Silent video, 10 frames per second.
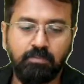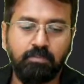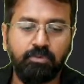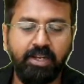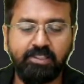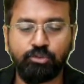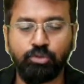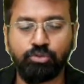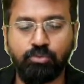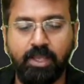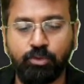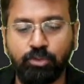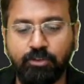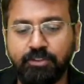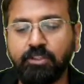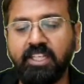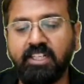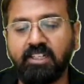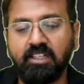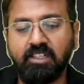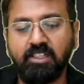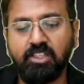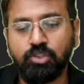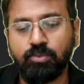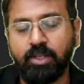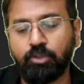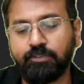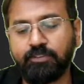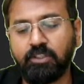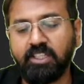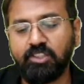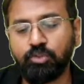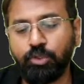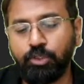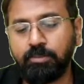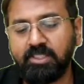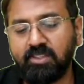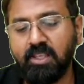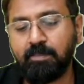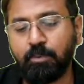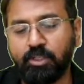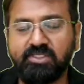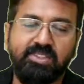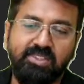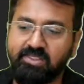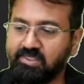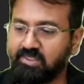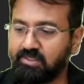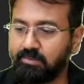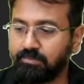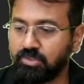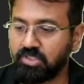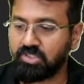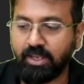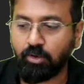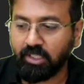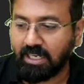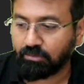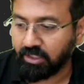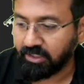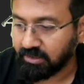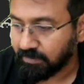Right. So square root of 13. Square root of 13 is going to be 3.66. Just check on calculator.